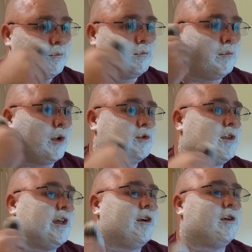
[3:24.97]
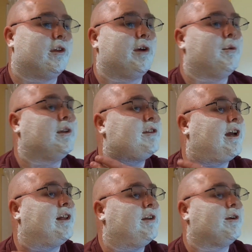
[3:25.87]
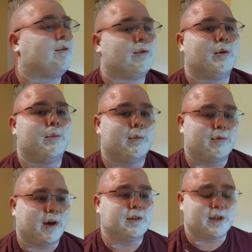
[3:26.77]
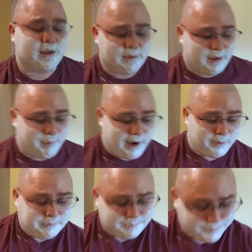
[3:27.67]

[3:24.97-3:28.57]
Most of the early ones I learned from Fuzzy about,